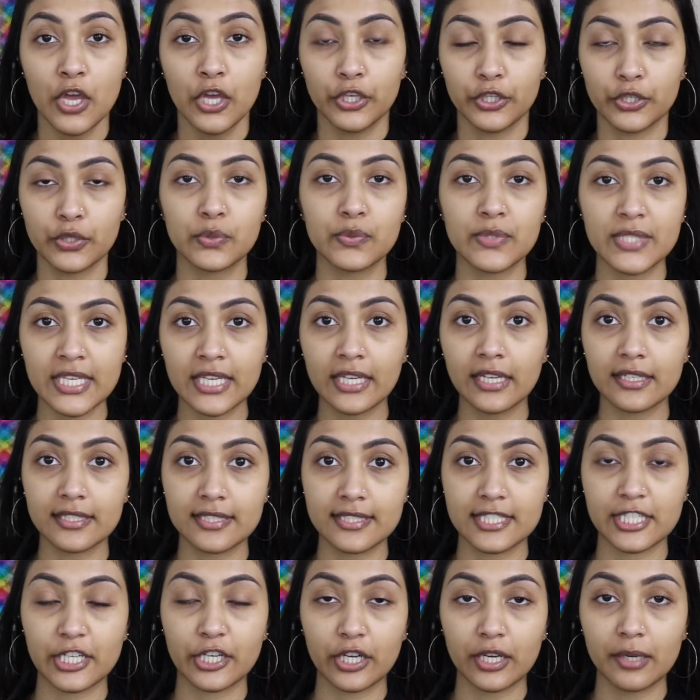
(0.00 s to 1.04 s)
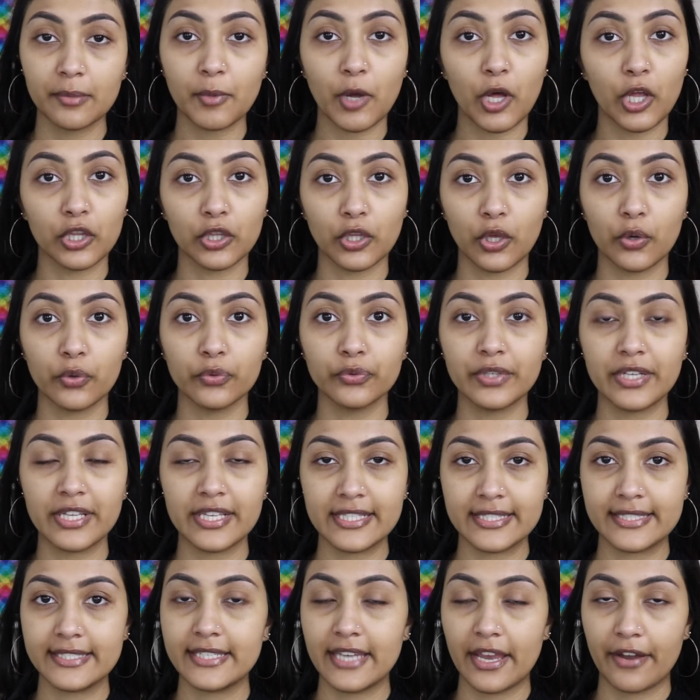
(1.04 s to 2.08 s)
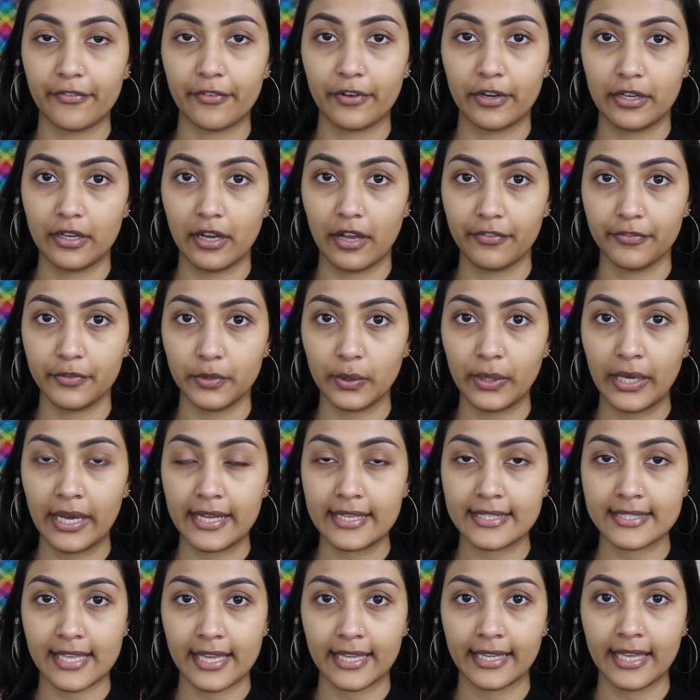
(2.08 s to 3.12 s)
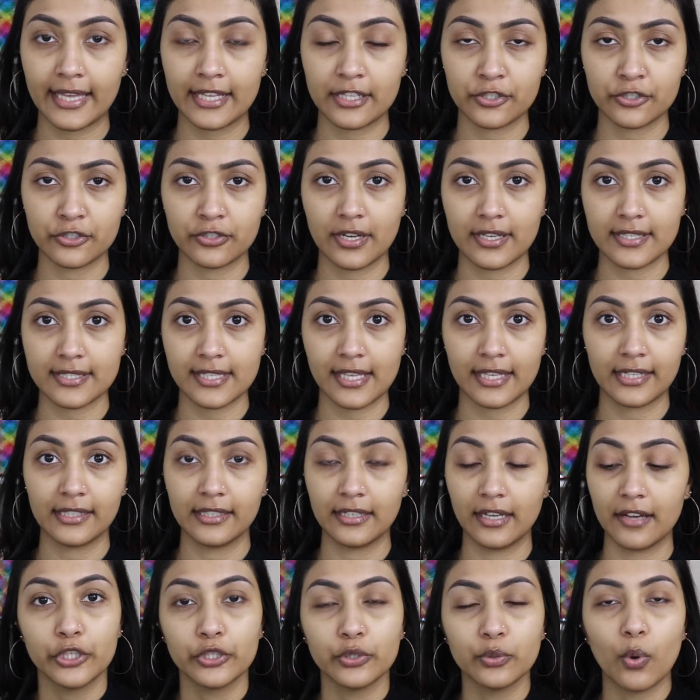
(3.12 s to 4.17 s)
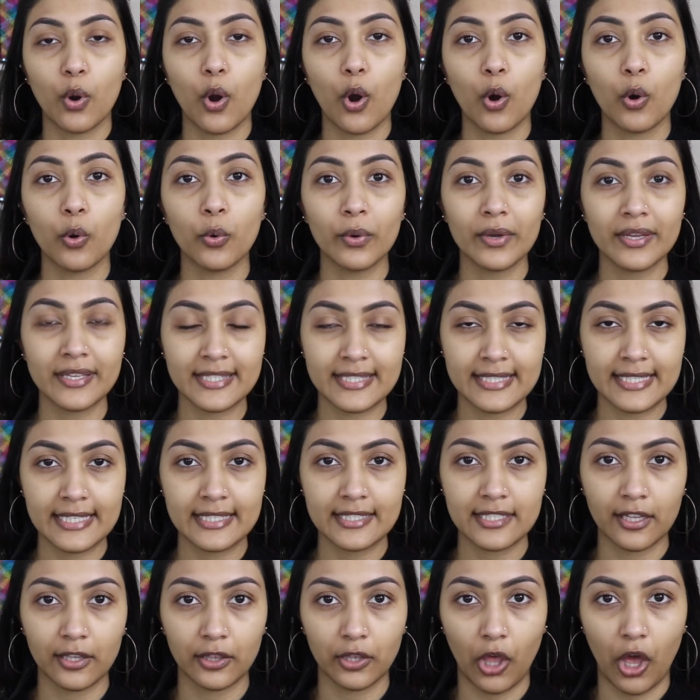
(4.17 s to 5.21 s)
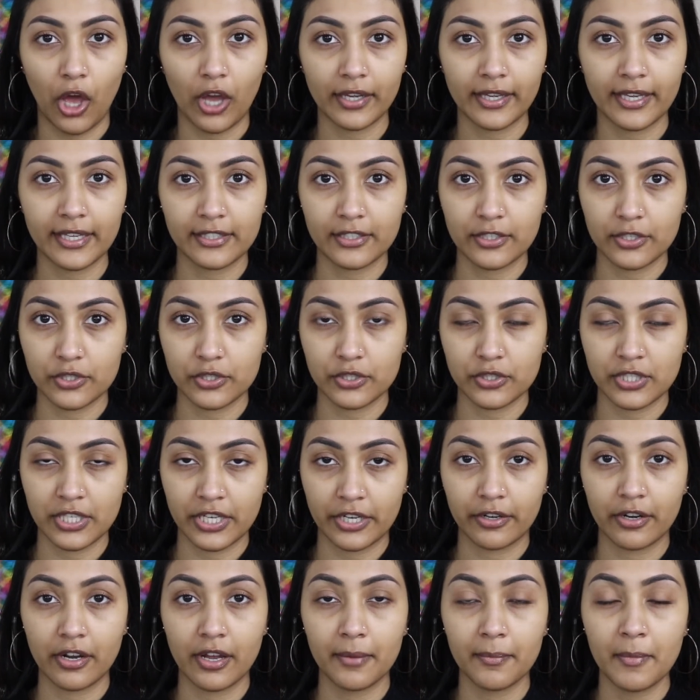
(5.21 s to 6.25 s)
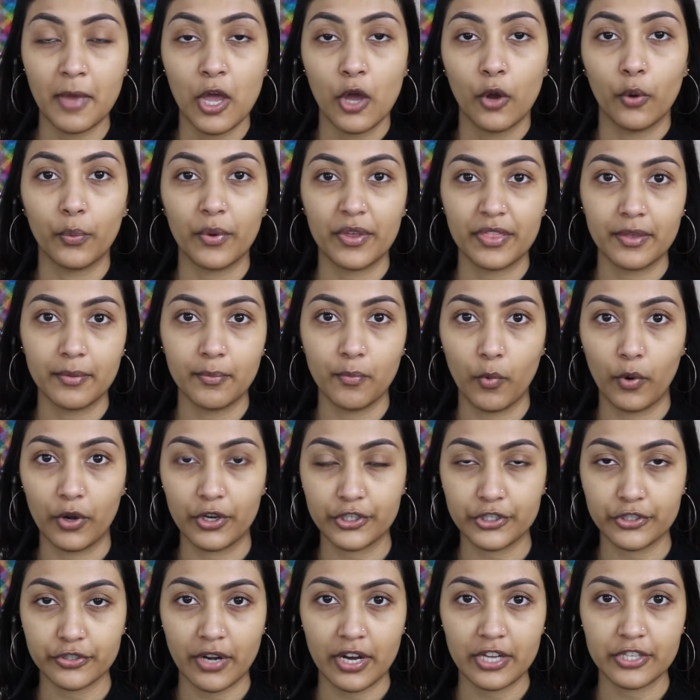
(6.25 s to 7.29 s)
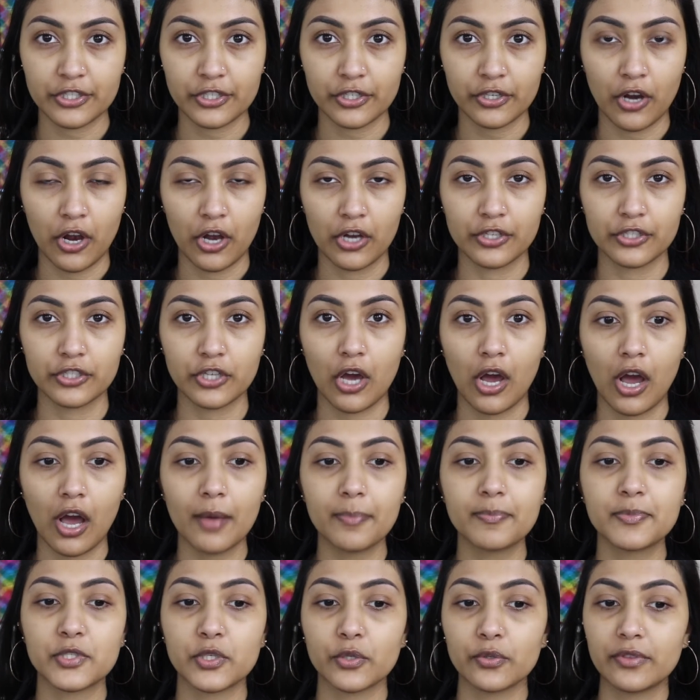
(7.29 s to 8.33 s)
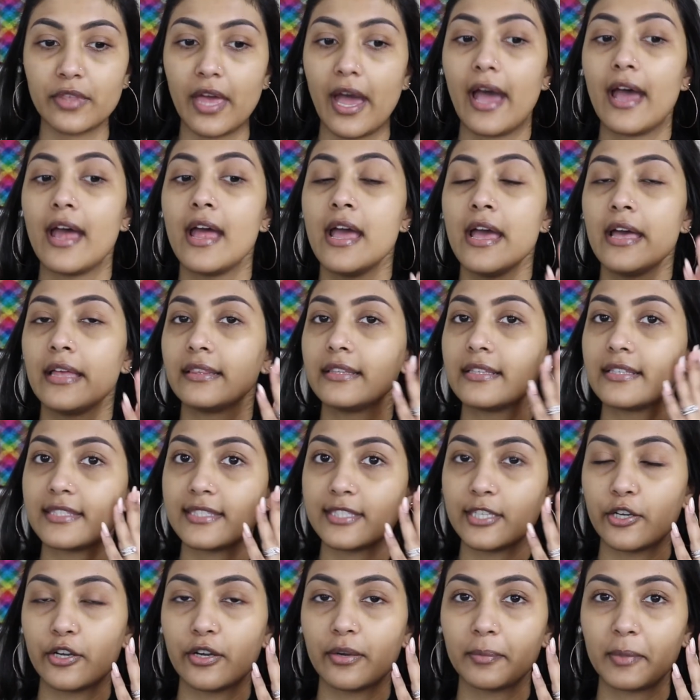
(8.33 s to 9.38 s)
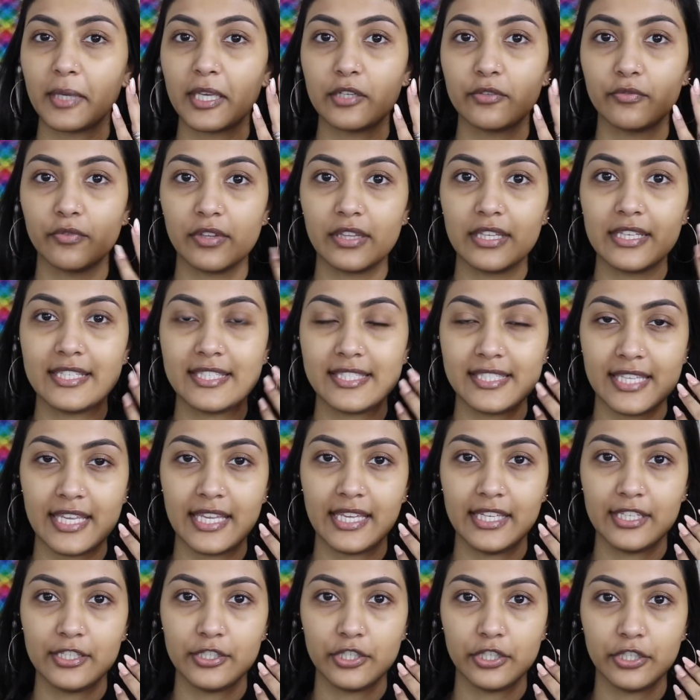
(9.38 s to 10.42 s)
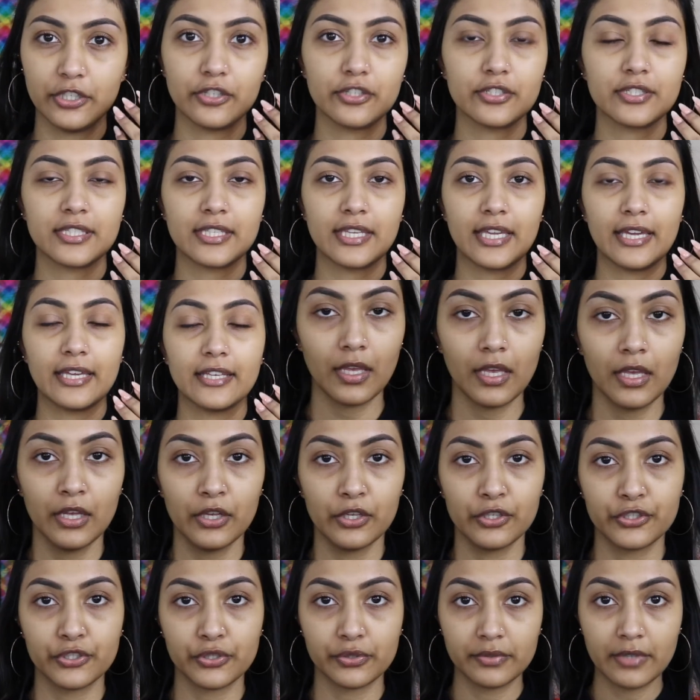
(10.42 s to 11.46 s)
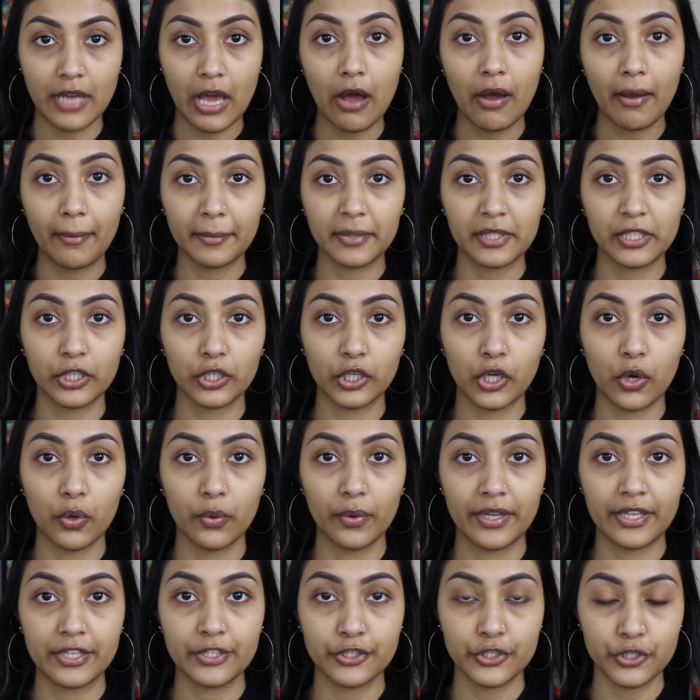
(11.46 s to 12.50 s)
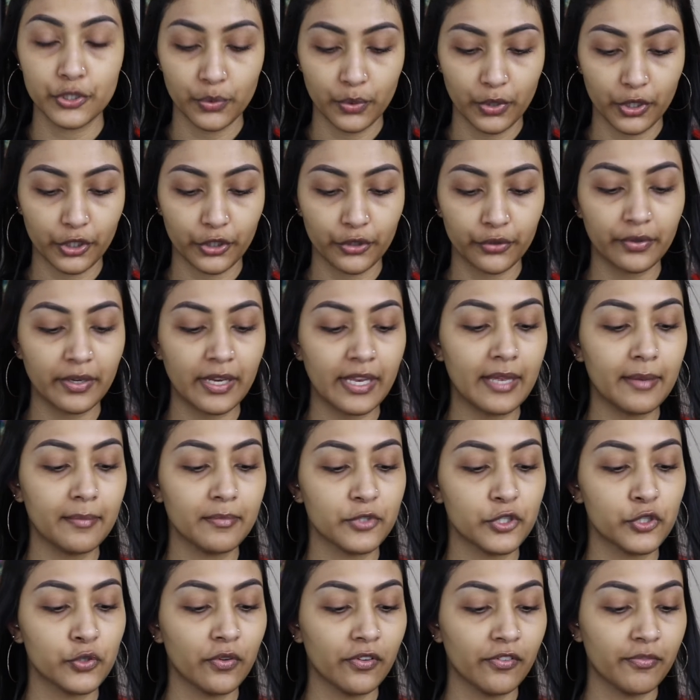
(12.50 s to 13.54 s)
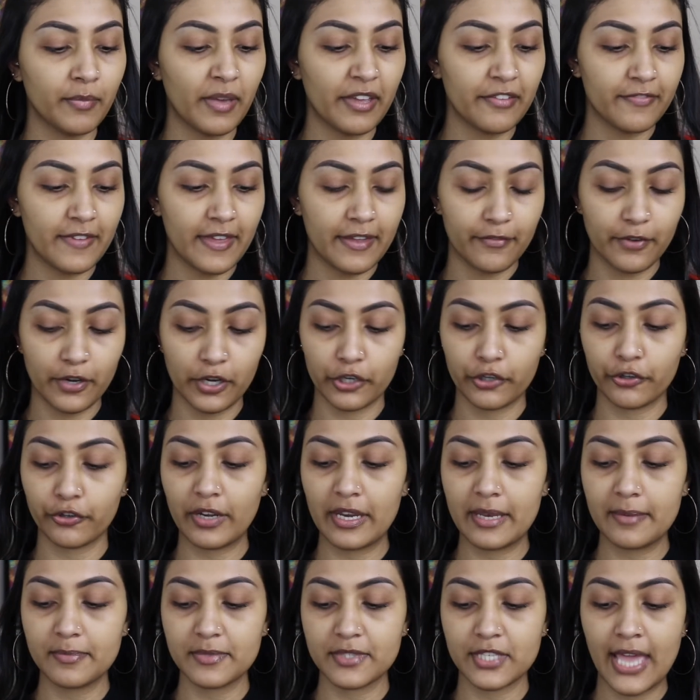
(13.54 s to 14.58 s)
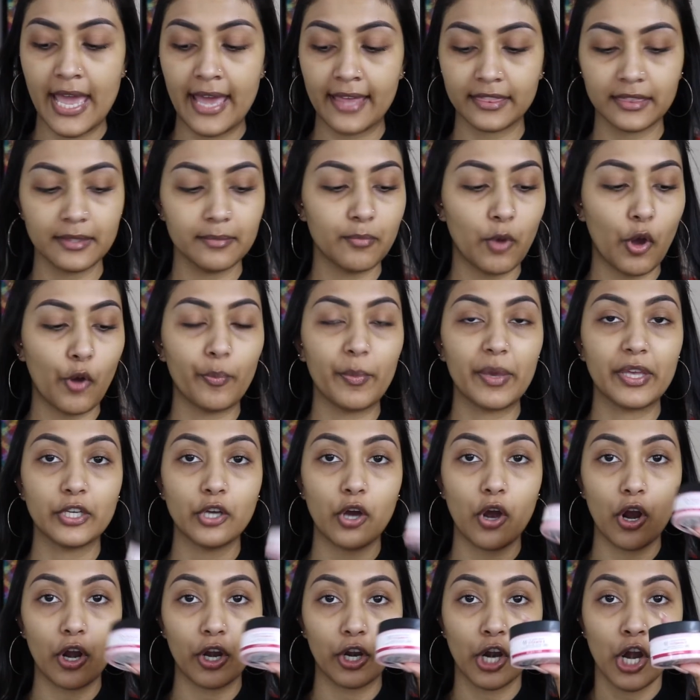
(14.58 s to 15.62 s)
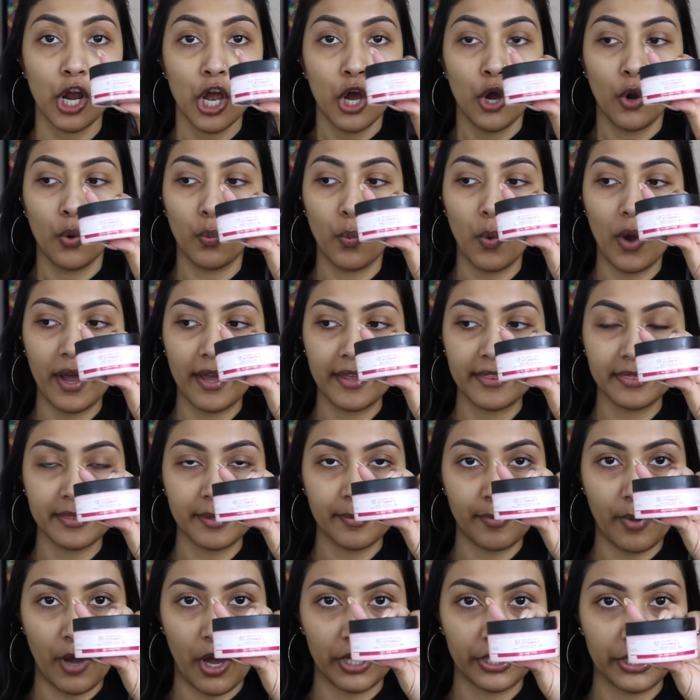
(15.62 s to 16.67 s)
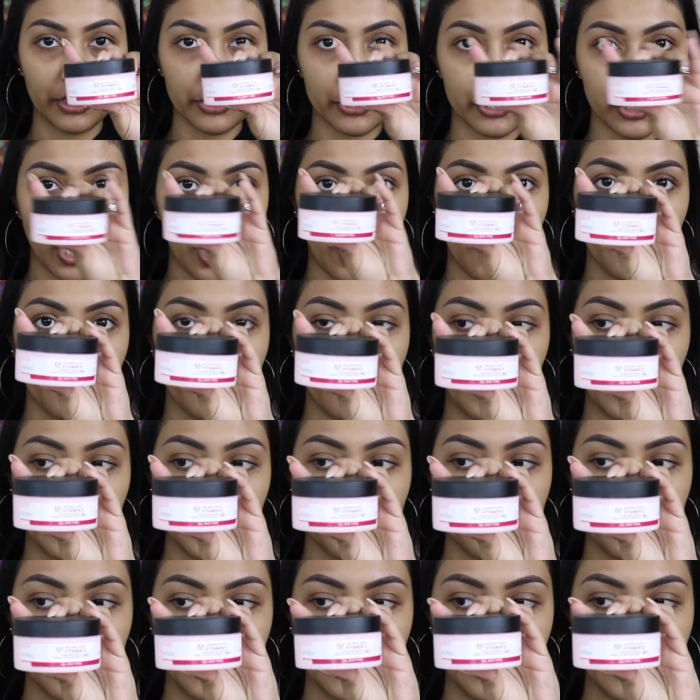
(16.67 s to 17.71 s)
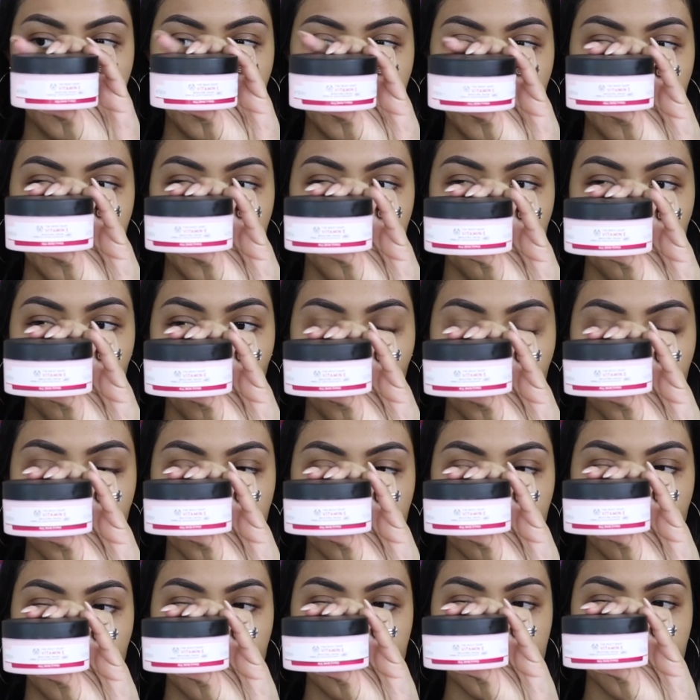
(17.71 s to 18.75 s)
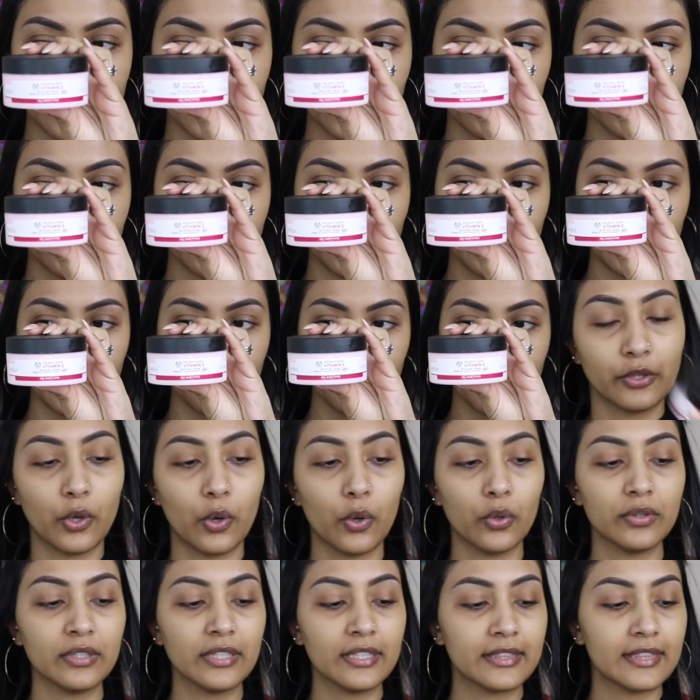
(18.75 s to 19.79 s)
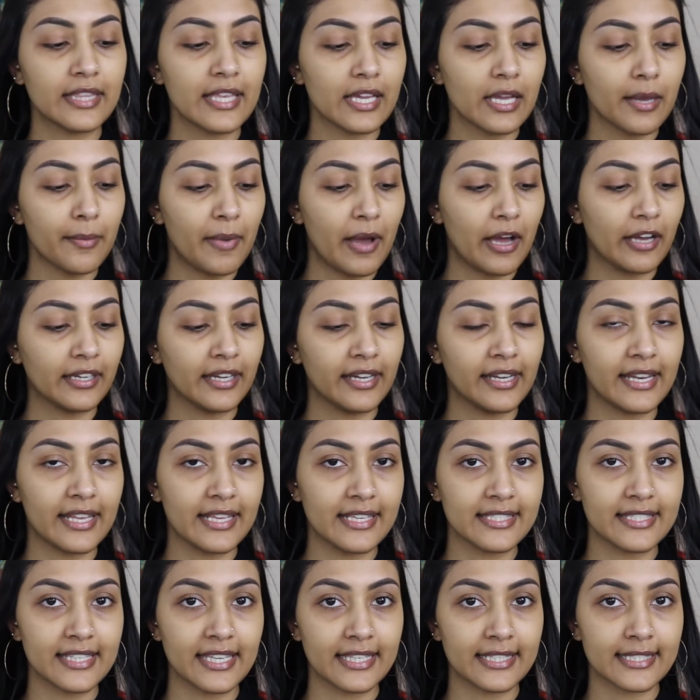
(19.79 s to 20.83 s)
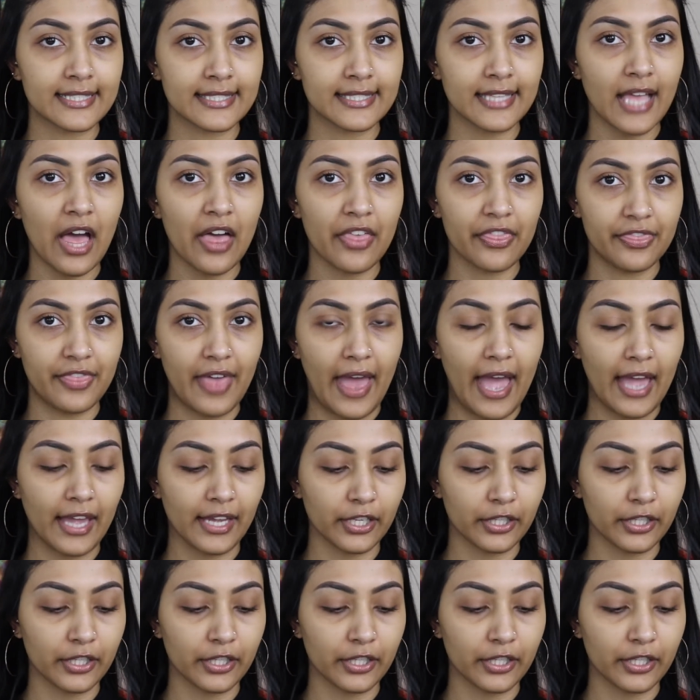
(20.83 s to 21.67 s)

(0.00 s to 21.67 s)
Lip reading: Using a serum alone is never enough, you guys. I can't stress that enough. You always need to lock in a serum with a moisturizer on top so that the serum can really sink into your skin. So now I'm gonna go into a cream. Two of my favorite creams at the moment are, one, the Body Shop Vitamin E Moisturizing Cream. The only thing about it is it's not that